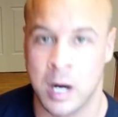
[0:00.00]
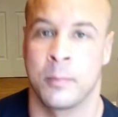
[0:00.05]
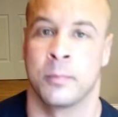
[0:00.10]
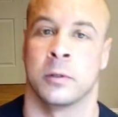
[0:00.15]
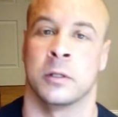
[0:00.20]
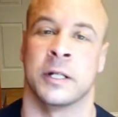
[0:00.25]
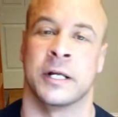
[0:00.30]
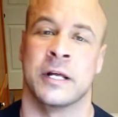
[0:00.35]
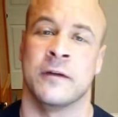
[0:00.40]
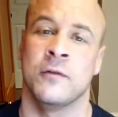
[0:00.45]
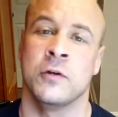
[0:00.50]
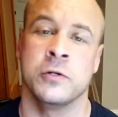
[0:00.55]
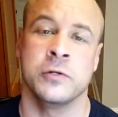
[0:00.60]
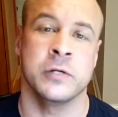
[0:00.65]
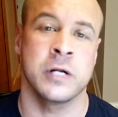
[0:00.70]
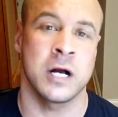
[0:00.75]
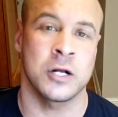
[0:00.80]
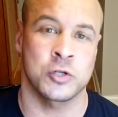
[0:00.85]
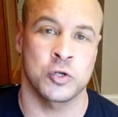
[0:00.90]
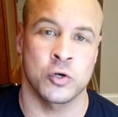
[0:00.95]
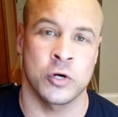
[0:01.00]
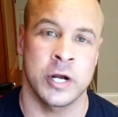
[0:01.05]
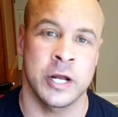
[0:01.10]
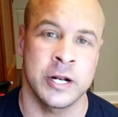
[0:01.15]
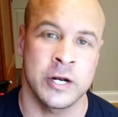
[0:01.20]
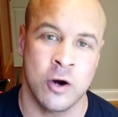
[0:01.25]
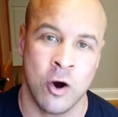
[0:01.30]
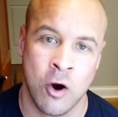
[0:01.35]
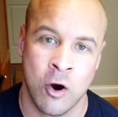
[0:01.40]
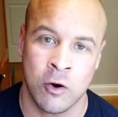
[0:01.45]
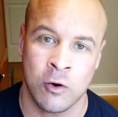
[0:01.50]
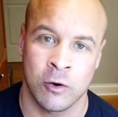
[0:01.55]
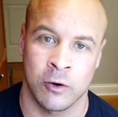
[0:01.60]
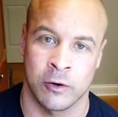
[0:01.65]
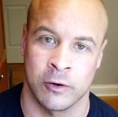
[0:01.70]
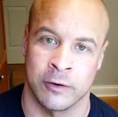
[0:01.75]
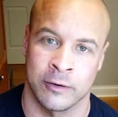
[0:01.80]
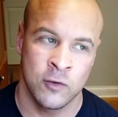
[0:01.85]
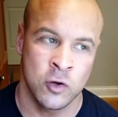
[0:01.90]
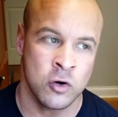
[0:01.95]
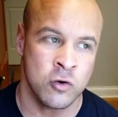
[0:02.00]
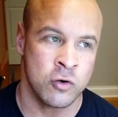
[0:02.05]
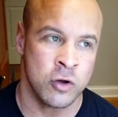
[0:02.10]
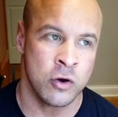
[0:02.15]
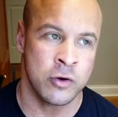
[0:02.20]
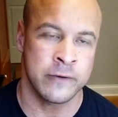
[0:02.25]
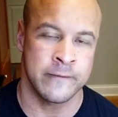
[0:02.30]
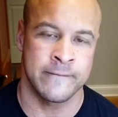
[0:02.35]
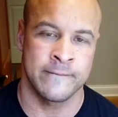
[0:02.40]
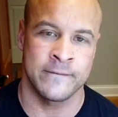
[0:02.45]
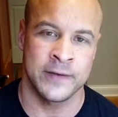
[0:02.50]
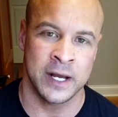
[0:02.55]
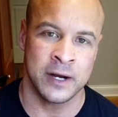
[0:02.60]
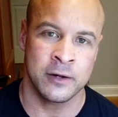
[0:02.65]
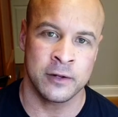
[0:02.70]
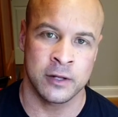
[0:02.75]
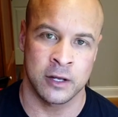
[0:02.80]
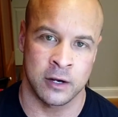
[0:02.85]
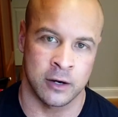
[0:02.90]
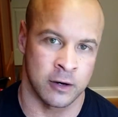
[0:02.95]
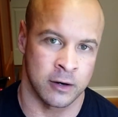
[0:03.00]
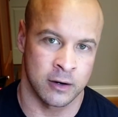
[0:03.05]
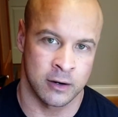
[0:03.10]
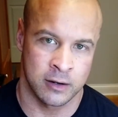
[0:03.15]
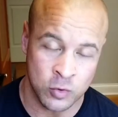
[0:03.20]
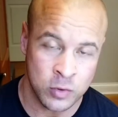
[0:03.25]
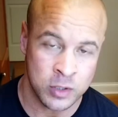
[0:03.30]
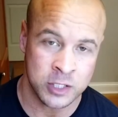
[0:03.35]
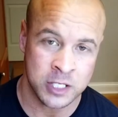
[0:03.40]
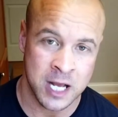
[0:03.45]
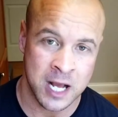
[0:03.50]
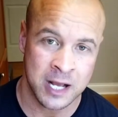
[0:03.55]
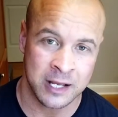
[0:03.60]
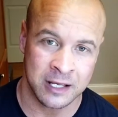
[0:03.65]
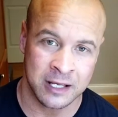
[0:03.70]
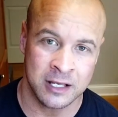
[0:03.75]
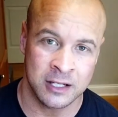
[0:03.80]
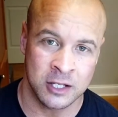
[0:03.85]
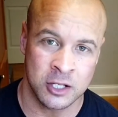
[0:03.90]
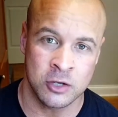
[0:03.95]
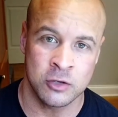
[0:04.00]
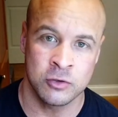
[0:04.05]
properly, if you do not train hard, if you don't go to failure, you will not get